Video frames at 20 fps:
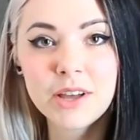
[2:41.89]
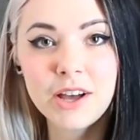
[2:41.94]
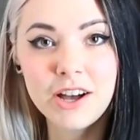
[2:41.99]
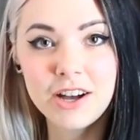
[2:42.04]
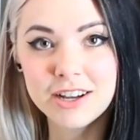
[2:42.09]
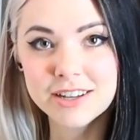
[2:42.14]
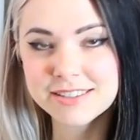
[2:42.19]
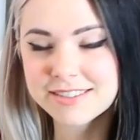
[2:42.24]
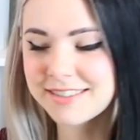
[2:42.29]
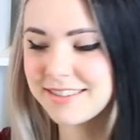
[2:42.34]

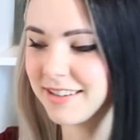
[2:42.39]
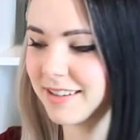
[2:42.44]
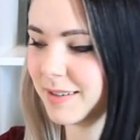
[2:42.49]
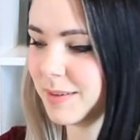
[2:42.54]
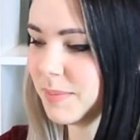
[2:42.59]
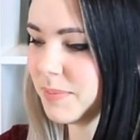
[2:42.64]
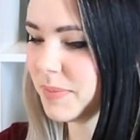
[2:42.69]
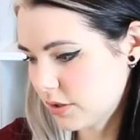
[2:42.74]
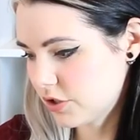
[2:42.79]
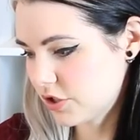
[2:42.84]

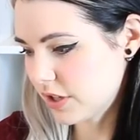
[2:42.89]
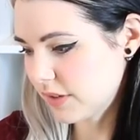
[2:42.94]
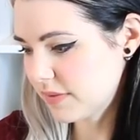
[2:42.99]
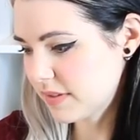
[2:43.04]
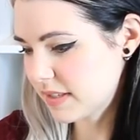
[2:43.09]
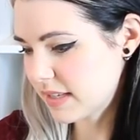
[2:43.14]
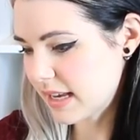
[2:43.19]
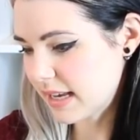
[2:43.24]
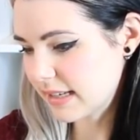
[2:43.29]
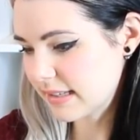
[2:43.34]
Awesome. Jeff
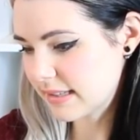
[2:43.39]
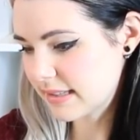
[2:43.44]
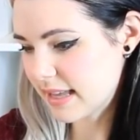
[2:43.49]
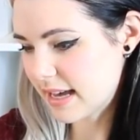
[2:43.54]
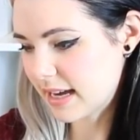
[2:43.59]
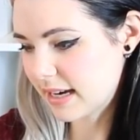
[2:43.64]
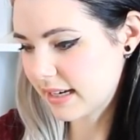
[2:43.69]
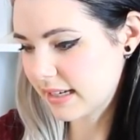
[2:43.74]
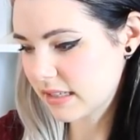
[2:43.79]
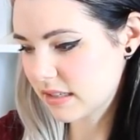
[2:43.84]
says
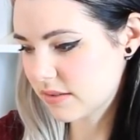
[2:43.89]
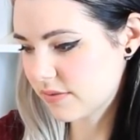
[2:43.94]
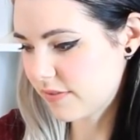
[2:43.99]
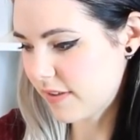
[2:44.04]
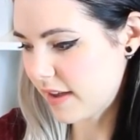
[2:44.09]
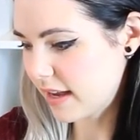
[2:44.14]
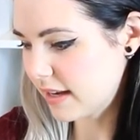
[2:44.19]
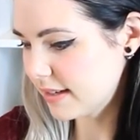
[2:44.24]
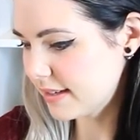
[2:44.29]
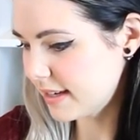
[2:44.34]
that his
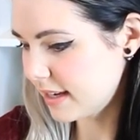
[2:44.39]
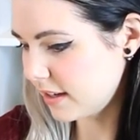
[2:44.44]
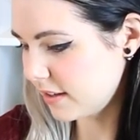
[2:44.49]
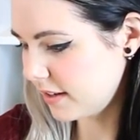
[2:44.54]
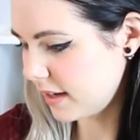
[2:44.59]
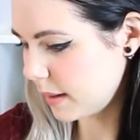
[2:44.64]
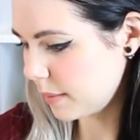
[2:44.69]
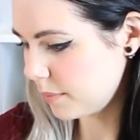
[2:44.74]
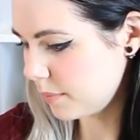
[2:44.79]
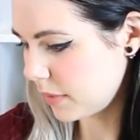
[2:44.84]
fantail
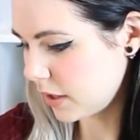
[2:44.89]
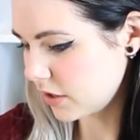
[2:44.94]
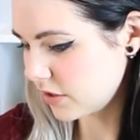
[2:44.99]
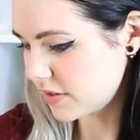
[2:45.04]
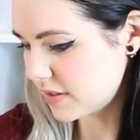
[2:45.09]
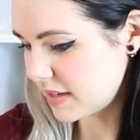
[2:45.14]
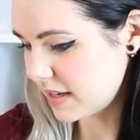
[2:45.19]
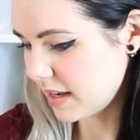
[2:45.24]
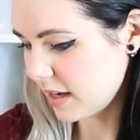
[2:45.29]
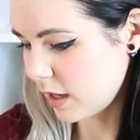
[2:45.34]
named
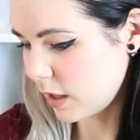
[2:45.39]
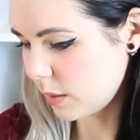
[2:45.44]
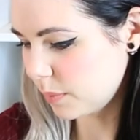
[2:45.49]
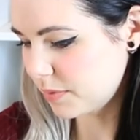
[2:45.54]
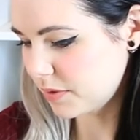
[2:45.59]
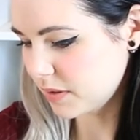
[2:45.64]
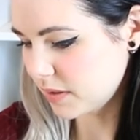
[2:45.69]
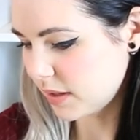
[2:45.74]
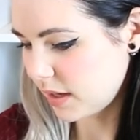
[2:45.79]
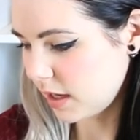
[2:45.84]
Marcy
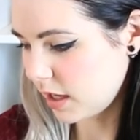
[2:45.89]
helped